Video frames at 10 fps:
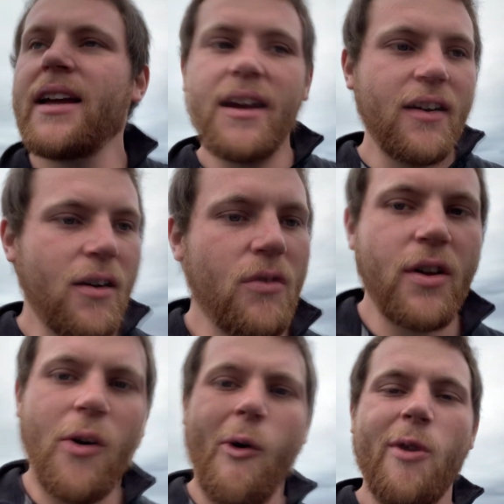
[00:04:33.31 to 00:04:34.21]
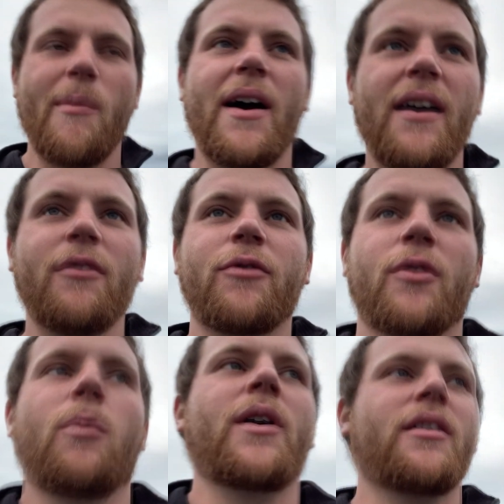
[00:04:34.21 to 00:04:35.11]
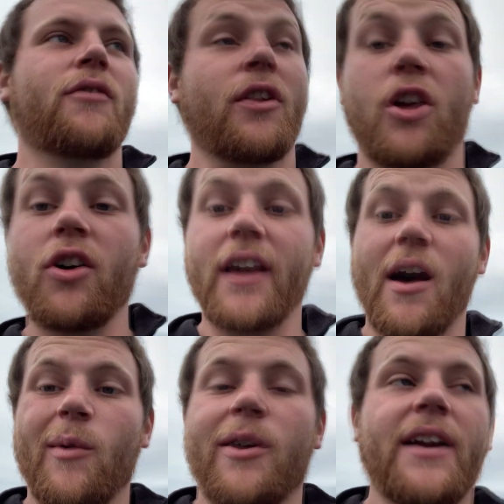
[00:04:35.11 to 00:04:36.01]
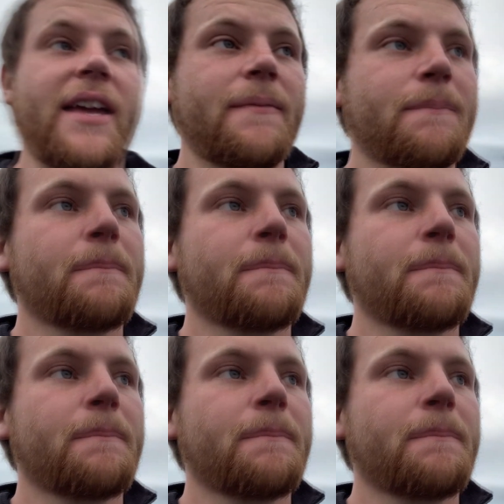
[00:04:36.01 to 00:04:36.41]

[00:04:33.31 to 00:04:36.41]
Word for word: here on the quarter mile for winter for the cookout winter heat,